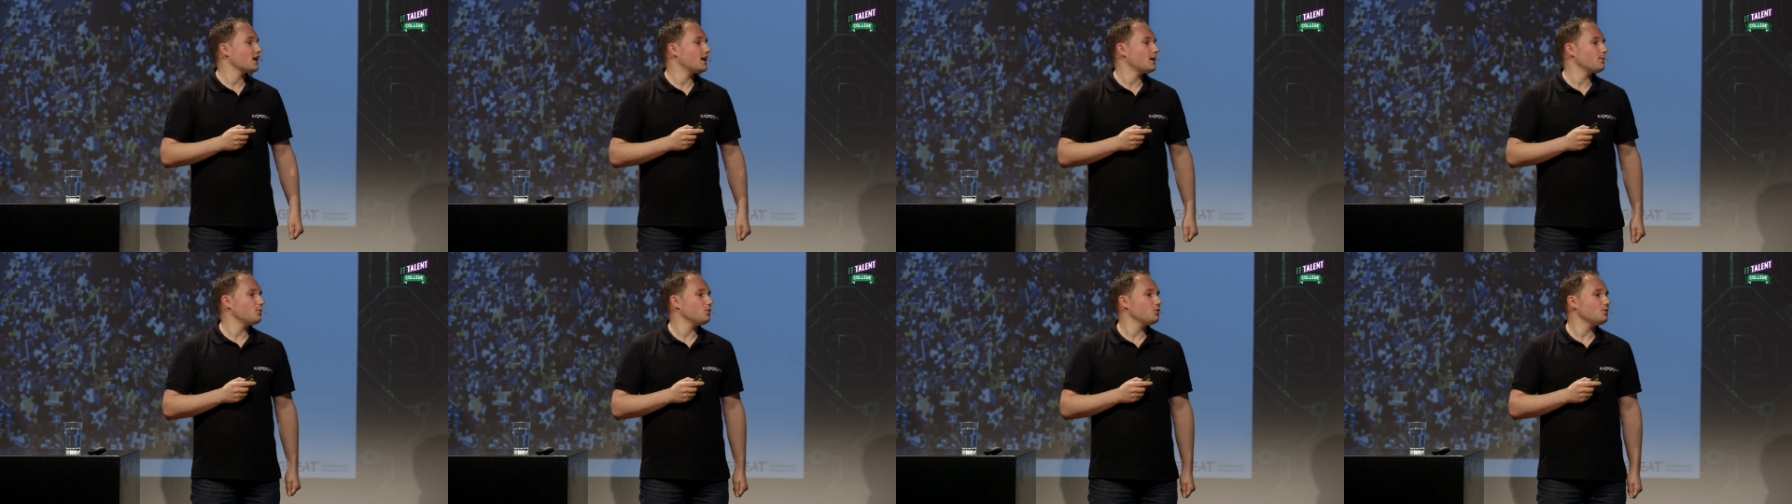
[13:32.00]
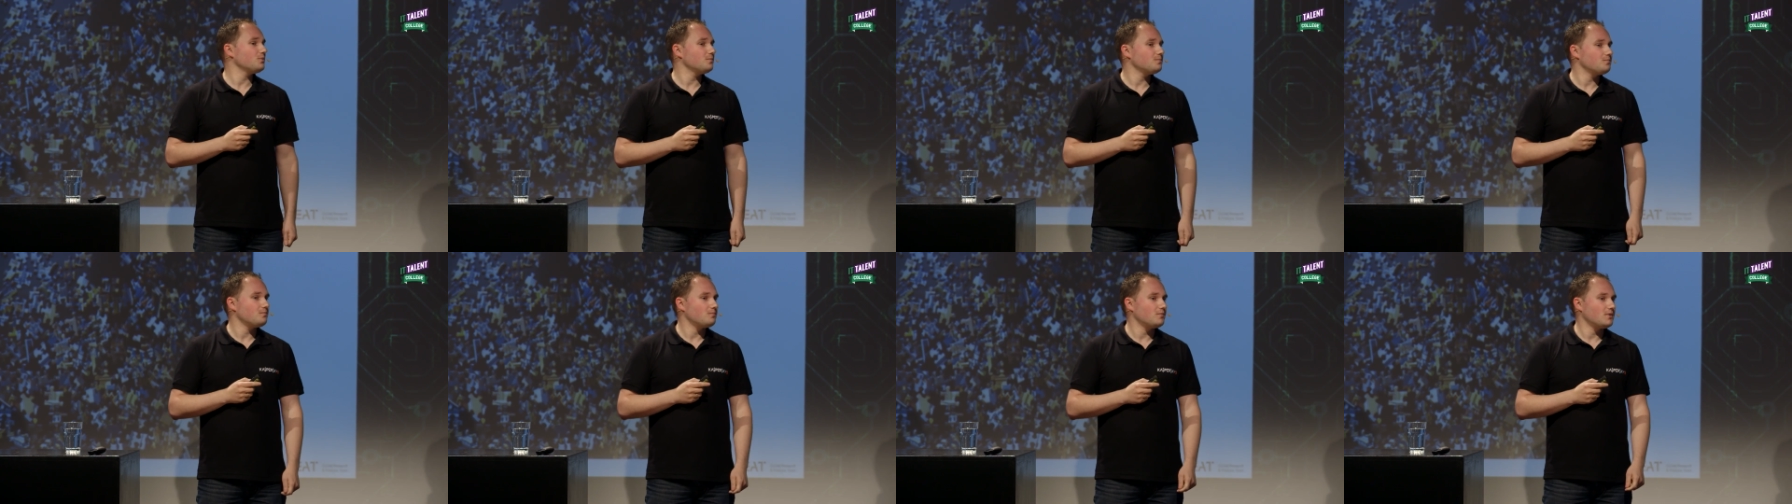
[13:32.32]

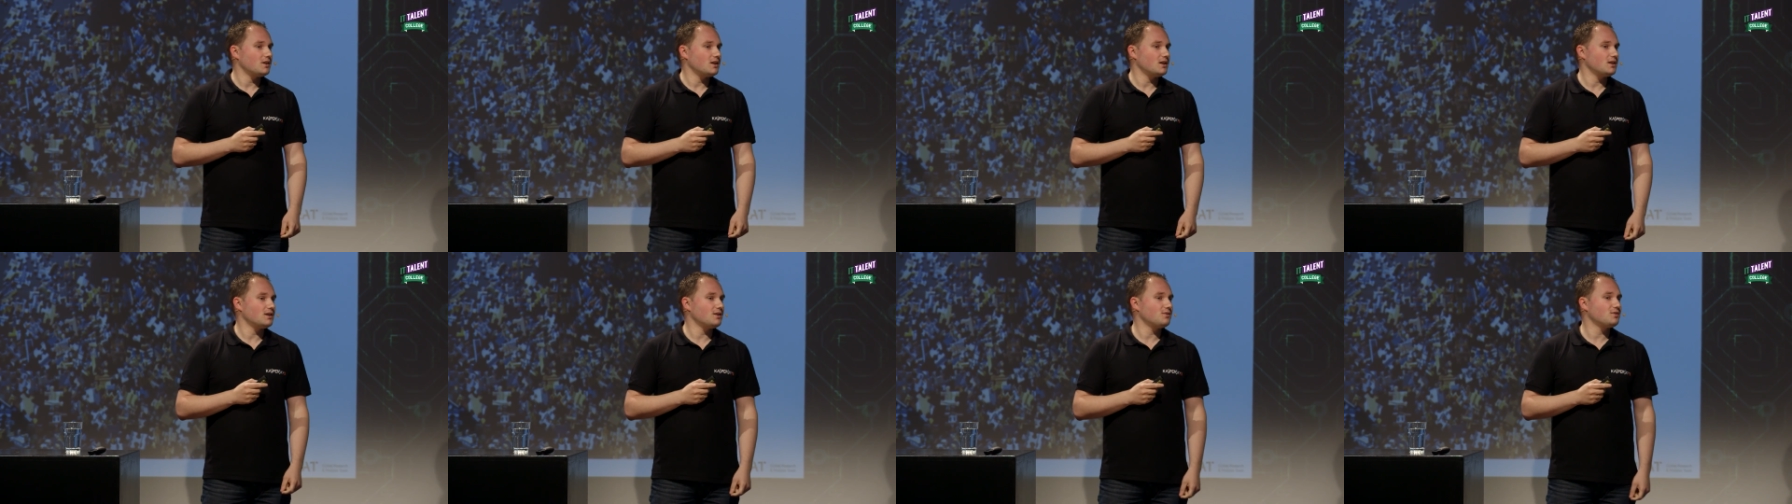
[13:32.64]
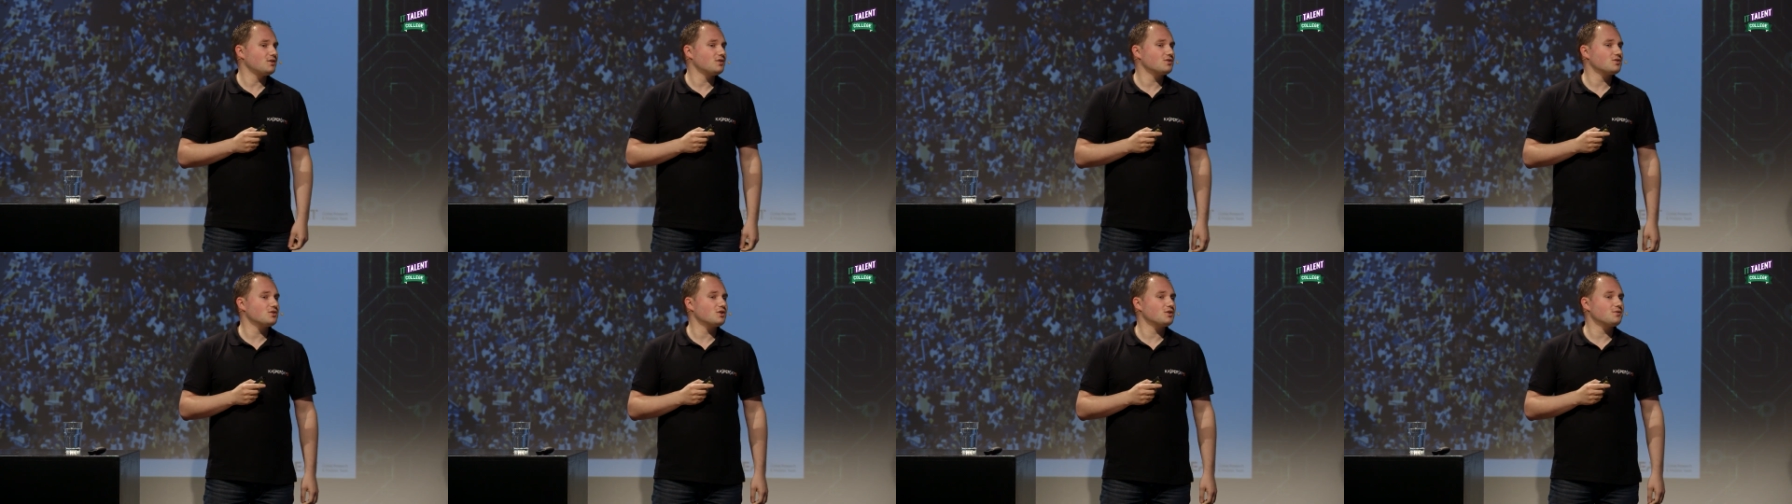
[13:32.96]
cable, and if
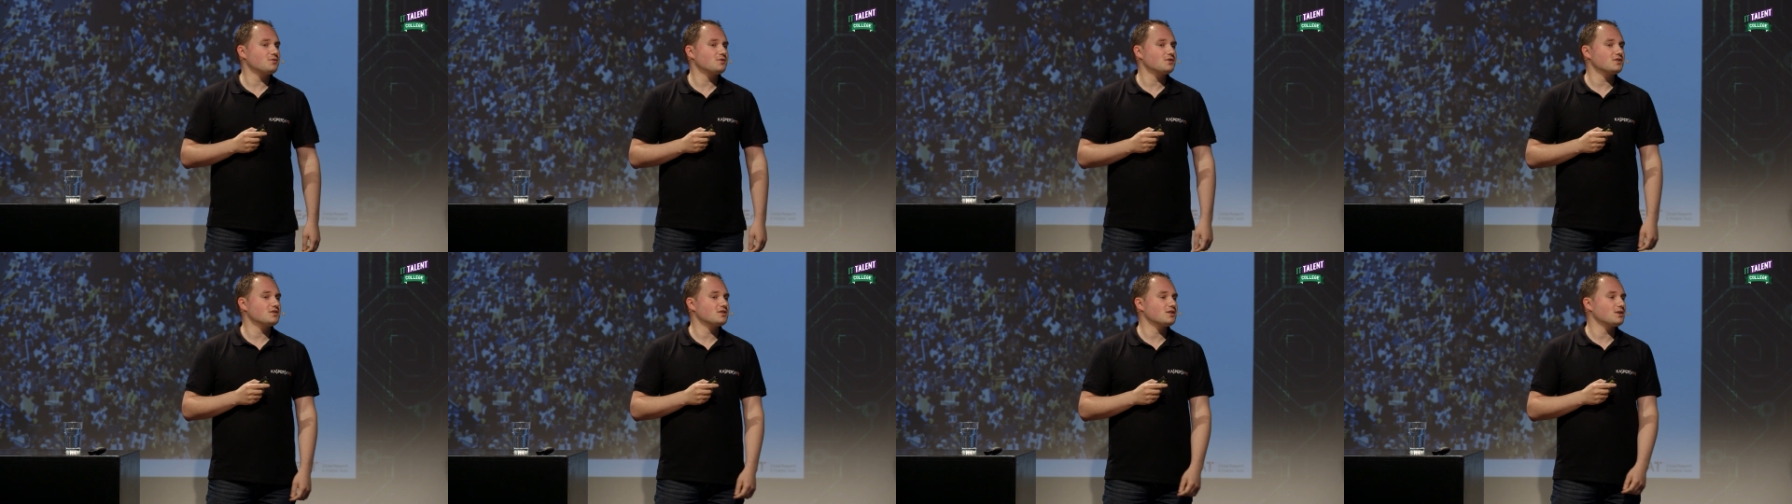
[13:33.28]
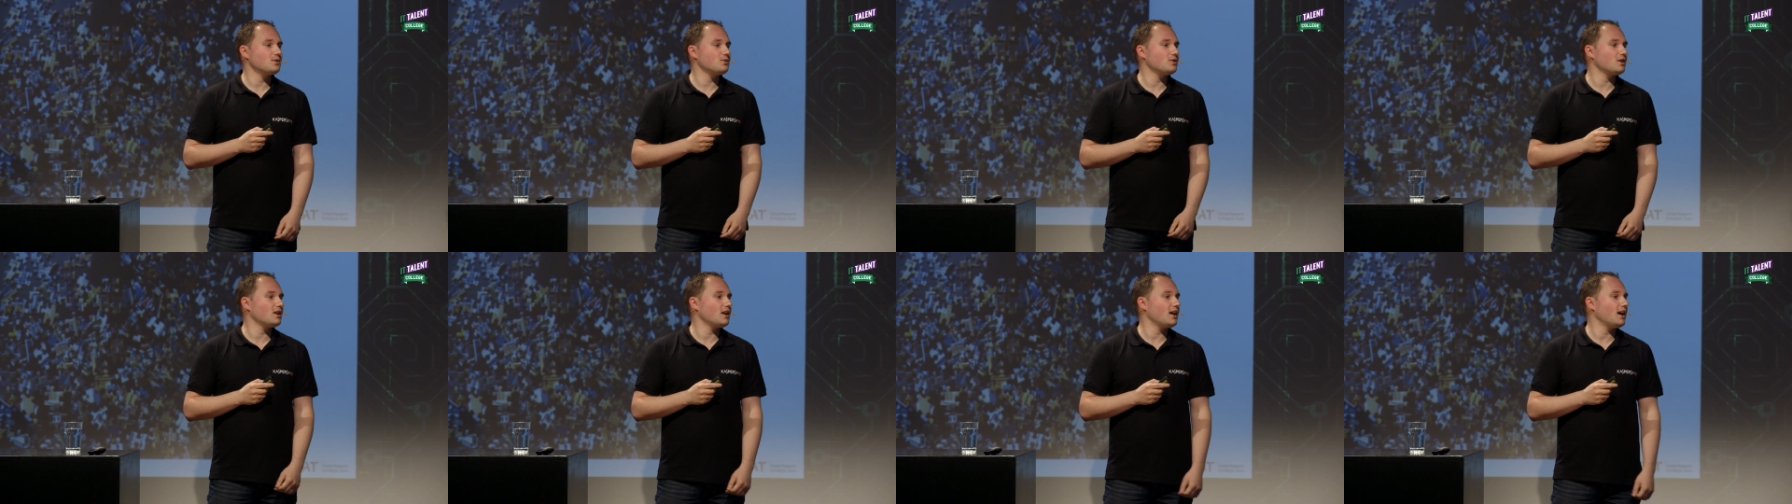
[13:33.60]
the server is
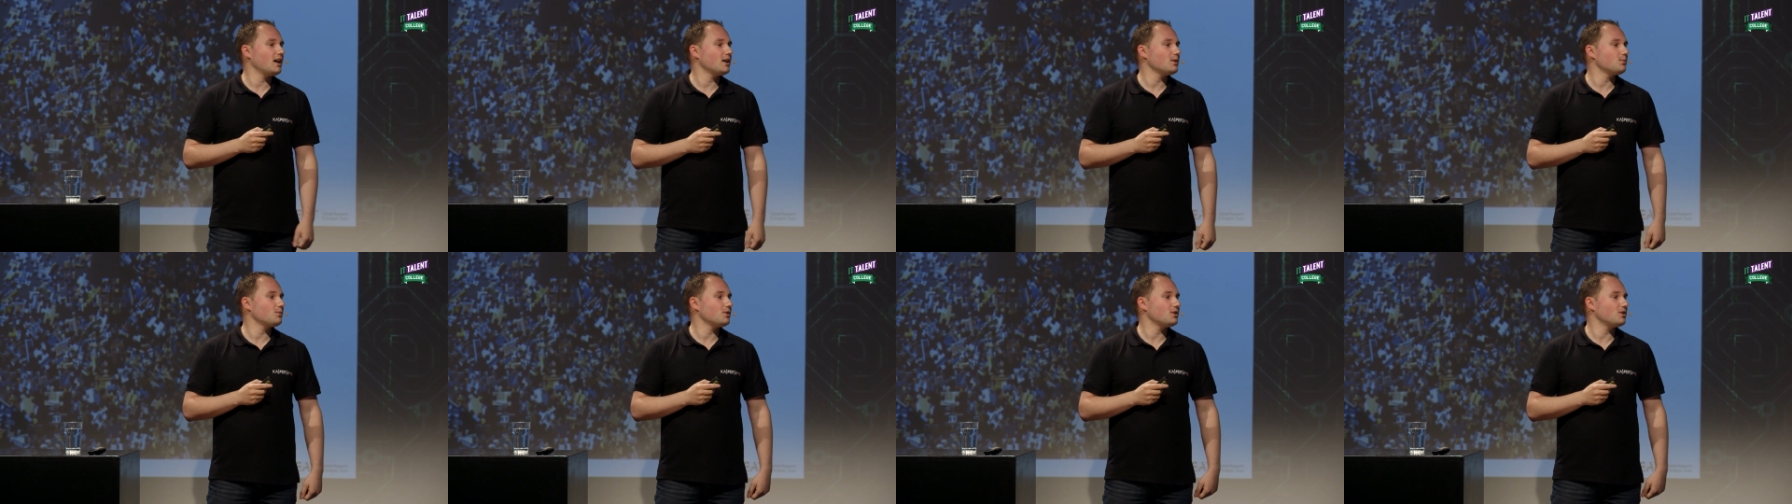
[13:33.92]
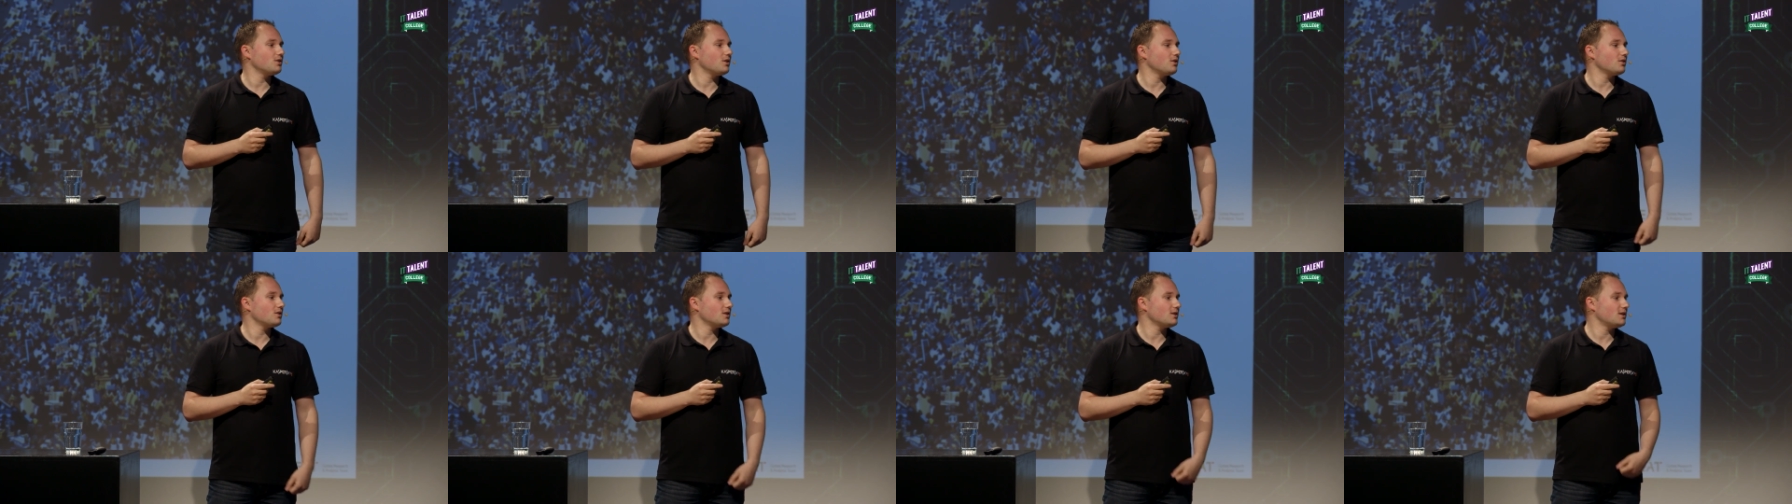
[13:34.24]
still online, we
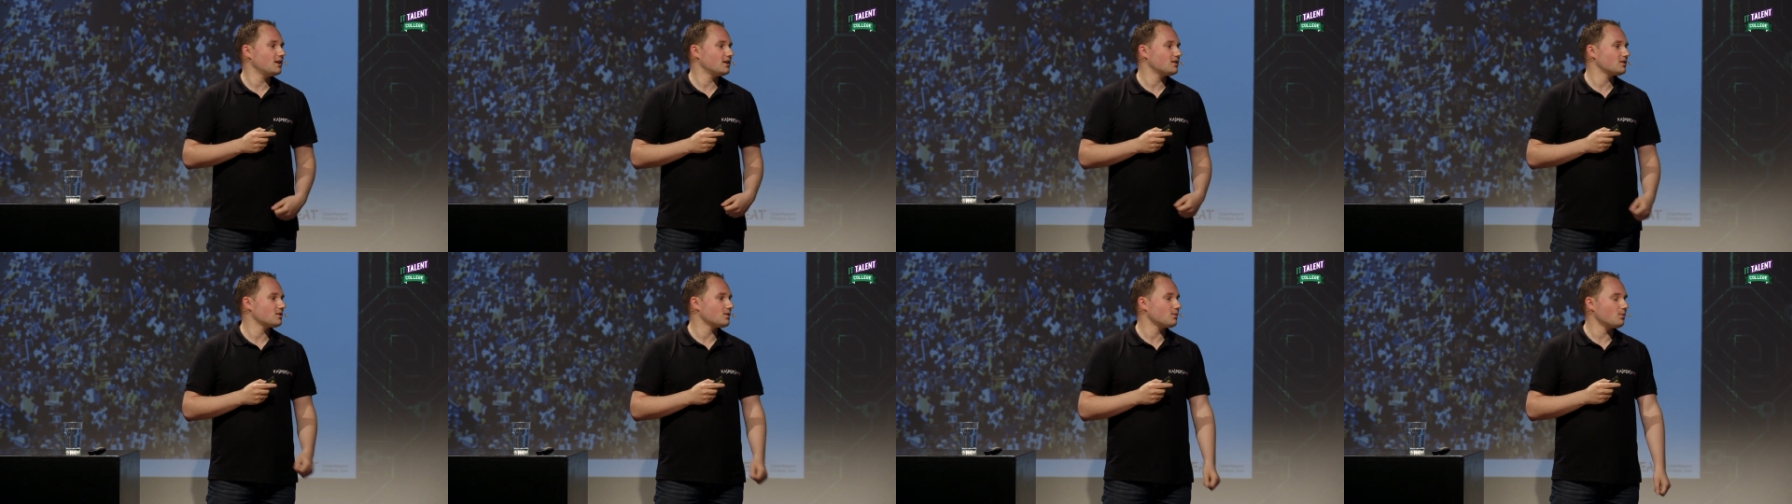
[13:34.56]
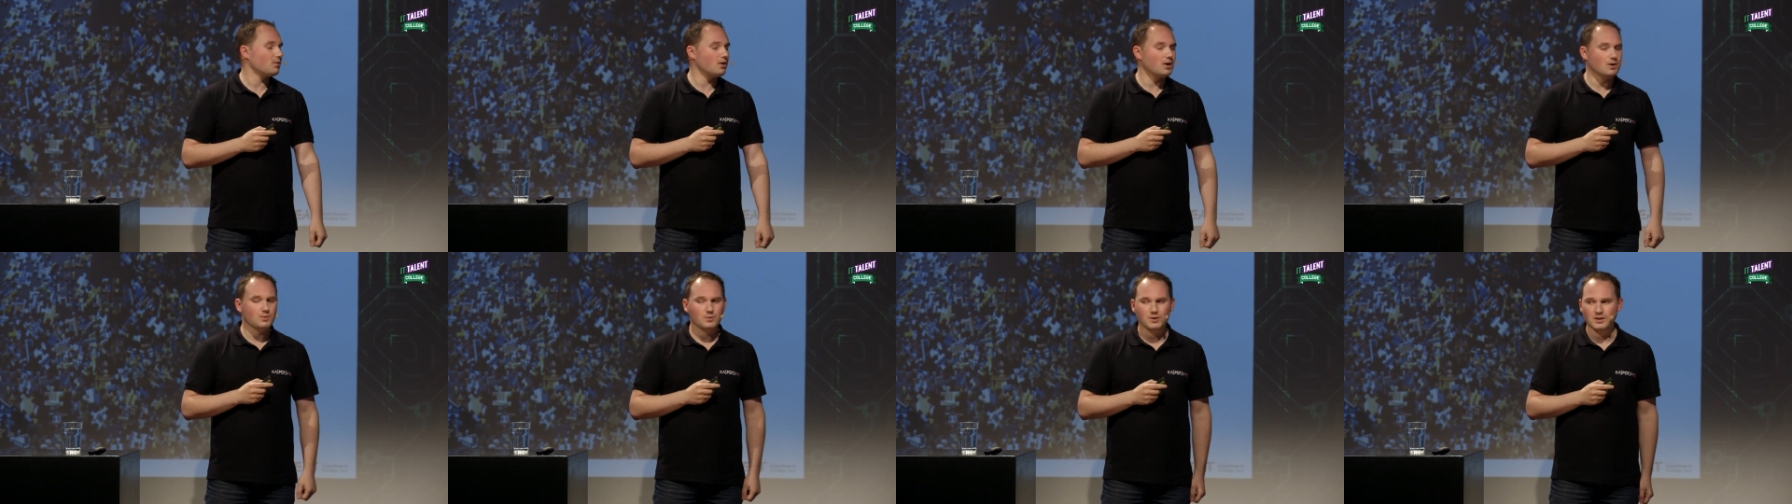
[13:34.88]
know that that's the
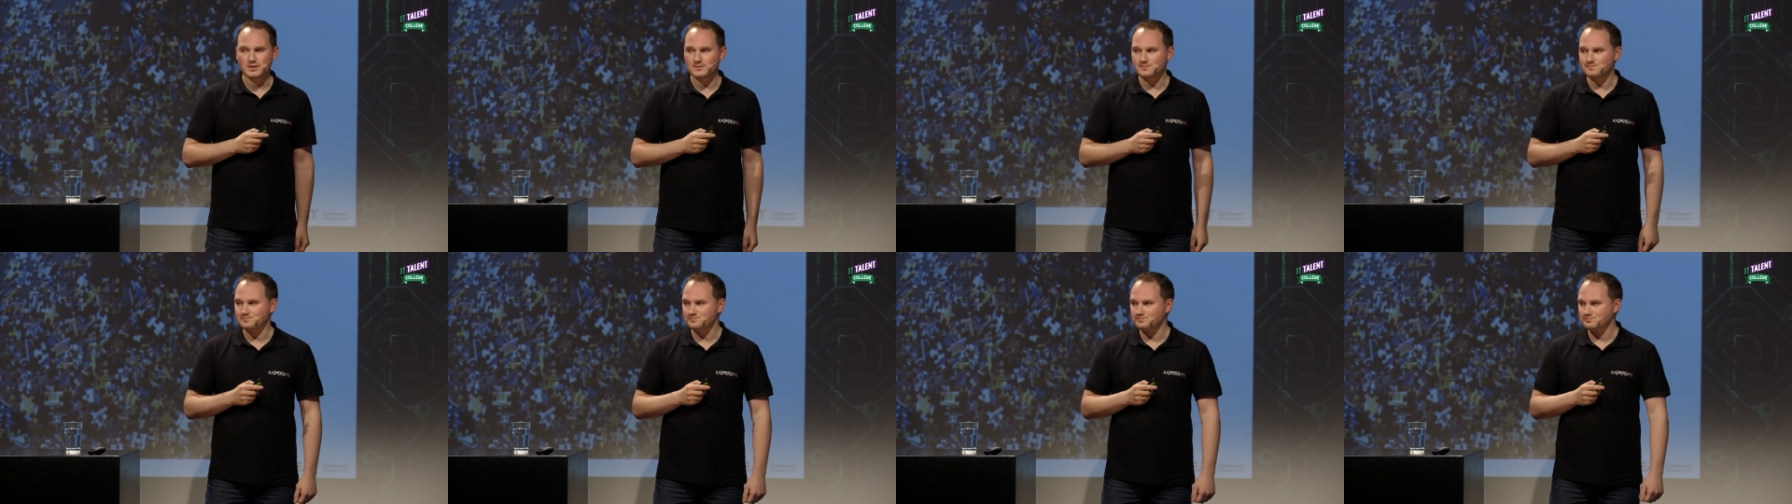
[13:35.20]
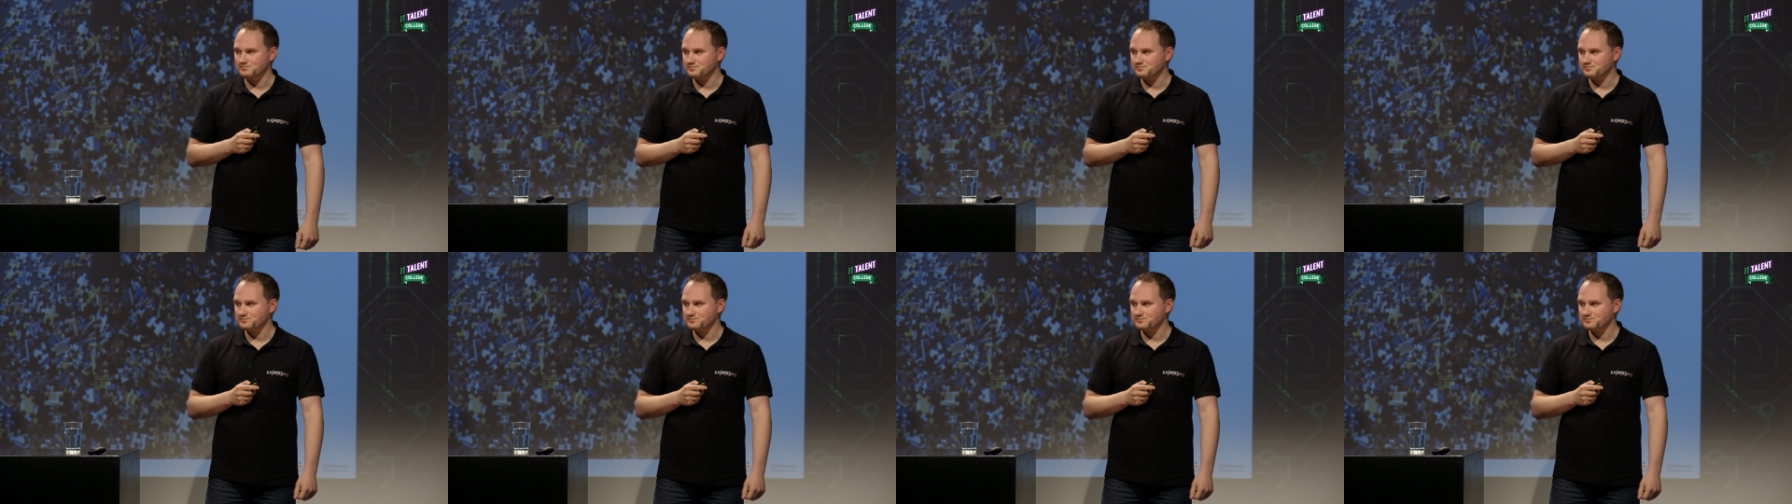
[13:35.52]
wrong one.